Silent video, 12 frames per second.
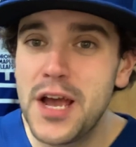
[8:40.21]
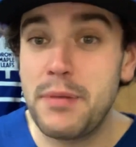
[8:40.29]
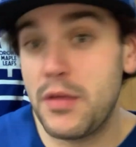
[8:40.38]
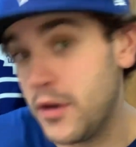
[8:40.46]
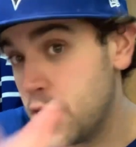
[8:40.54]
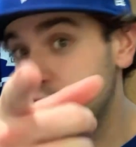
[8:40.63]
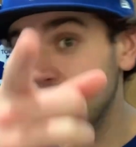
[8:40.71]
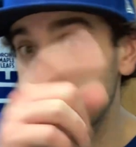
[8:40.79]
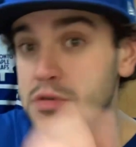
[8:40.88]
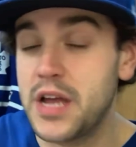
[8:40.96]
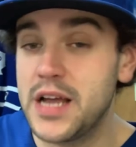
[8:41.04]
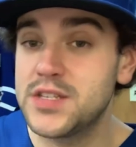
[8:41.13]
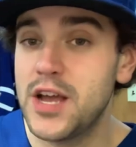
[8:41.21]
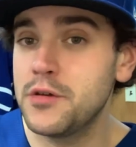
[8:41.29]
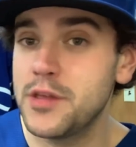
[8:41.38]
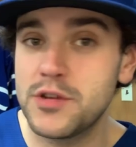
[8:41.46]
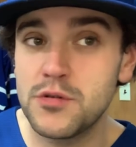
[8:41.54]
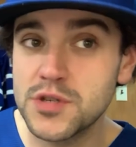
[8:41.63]
By the way, go check those guys out.
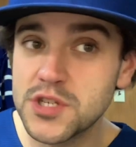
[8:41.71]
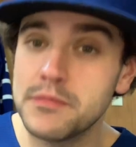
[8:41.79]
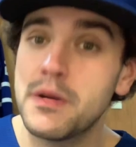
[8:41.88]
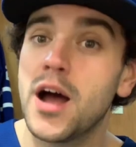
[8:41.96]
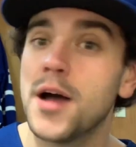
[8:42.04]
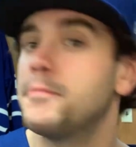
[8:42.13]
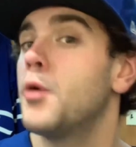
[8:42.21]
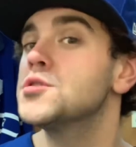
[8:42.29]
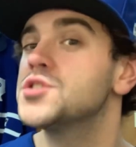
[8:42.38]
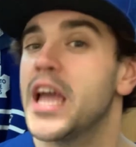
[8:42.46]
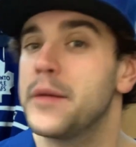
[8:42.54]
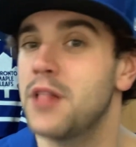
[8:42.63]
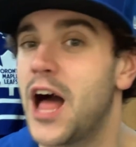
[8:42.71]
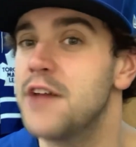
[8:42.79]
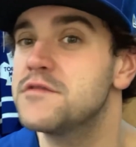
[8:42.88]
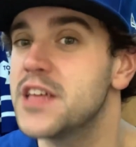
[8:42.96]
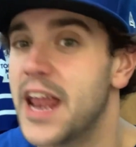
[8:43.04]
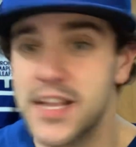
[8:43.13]
They were doing some post-game
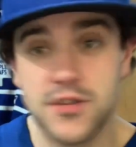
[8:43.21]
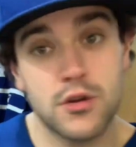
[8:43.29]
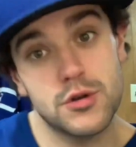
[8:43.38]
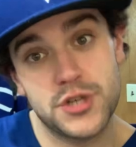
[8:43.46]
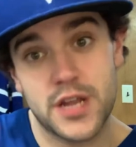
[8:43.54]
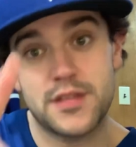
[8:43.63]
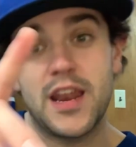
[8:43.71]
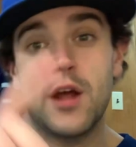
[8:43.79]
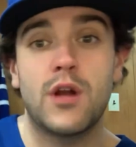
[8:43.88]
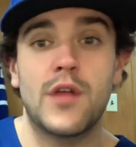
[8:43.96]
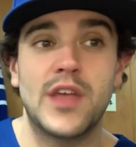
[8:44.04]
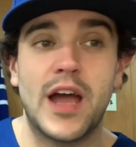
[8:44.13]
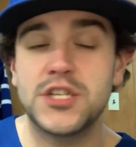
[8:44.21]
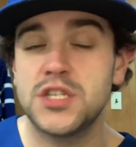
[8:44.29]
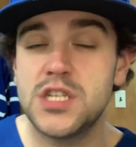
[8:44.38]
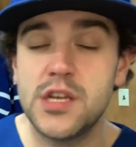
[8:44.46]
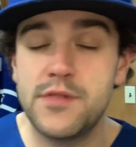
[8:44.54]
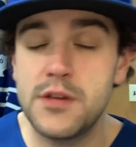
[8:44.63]
live today, so go check that out on the
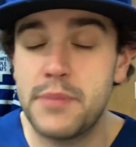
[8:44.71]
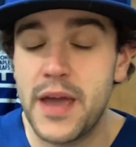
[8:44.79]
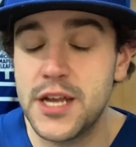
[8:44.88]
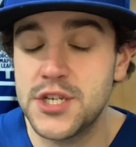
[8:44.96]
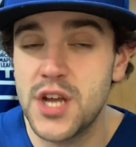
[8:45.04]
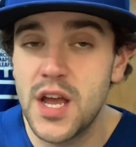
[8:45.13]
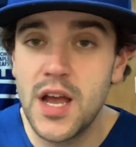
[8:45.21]
IGTV page.